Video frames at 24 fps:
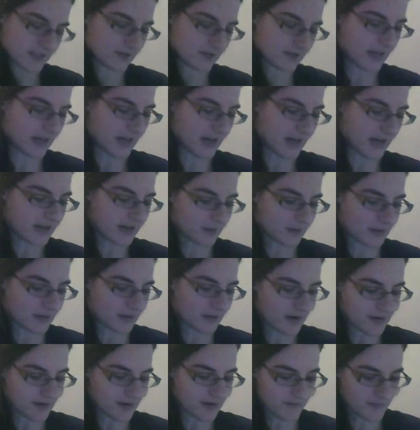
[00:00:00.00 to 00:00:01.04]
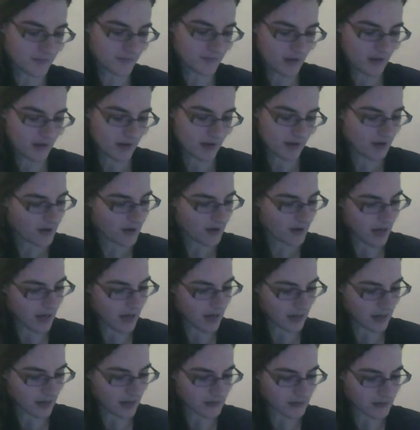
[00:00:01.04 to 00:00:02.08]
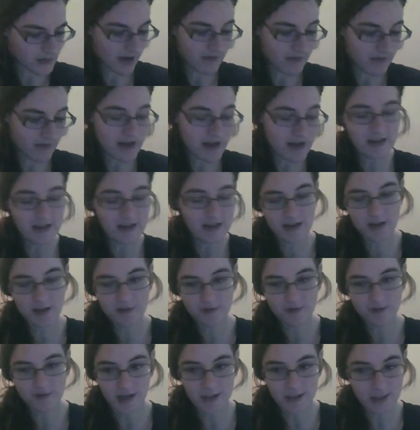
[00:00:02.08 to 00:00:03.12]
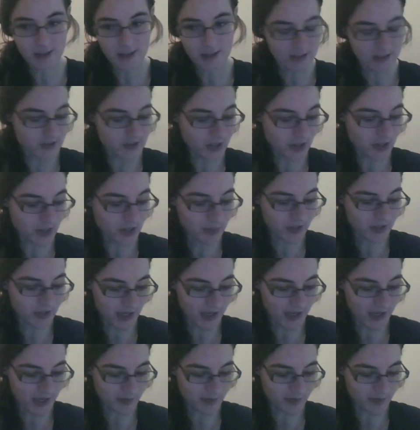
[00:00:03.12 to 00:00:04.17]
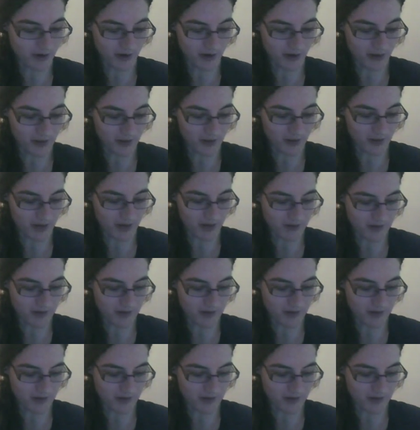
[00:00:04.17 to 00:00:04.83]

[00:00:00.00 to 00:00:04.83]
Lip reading: so that number, so I write it in a fraction, so I'll put that number on the bottom